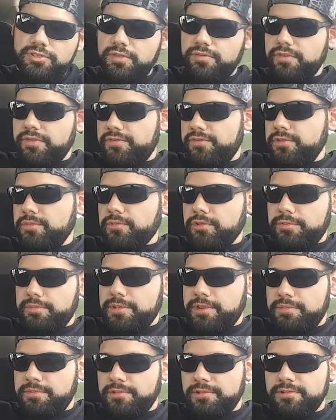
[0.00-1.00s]
over a few more
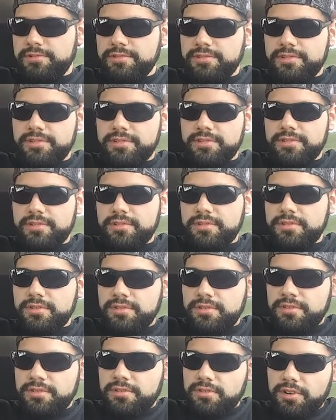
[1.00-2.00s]
people.
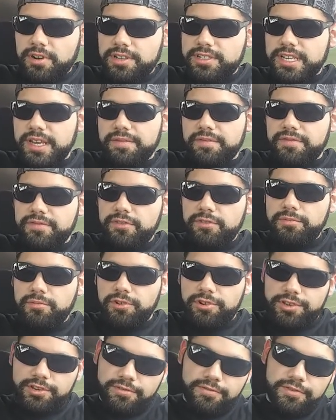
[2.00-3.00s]
At least have a few
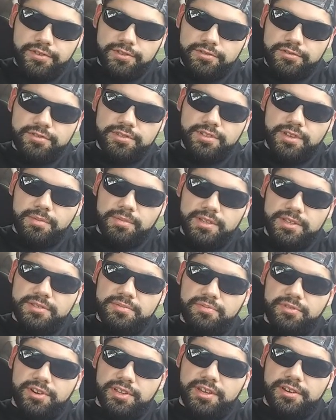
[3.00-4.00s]
more good feuds. I mean, he's
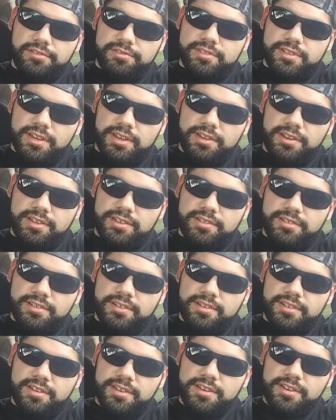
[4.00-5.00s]
pretty entertaining.
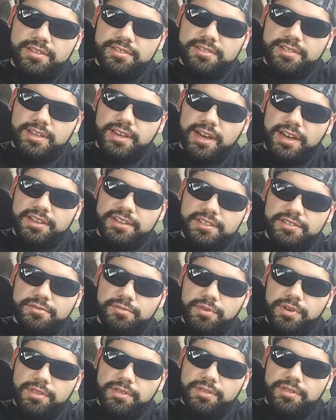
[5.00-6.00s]
The guy he's
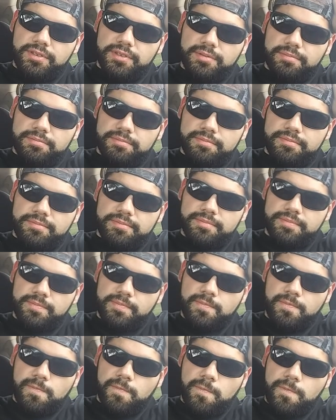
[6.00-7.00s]
with, um,
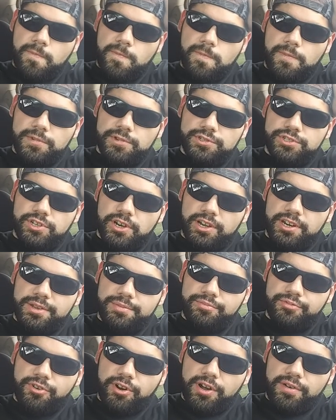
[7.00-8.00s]
Johnny
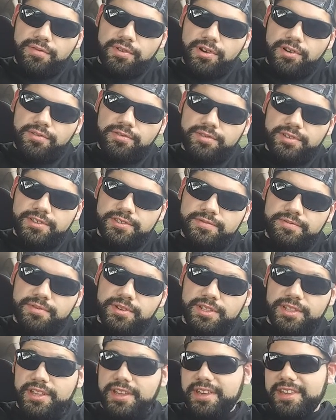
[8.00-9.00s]
Bravo. He's
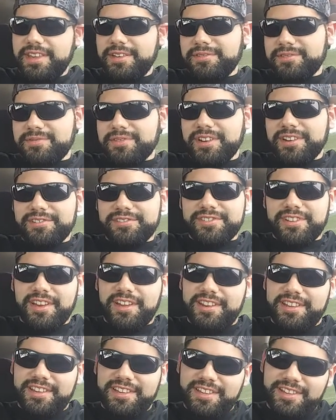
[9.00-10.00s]
he was
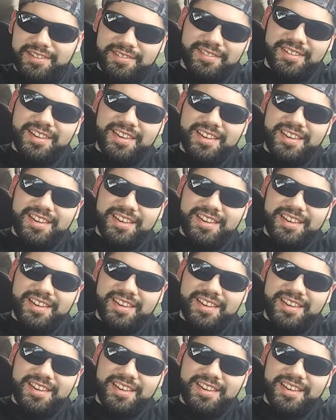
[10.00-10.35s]
entertaining. He, um,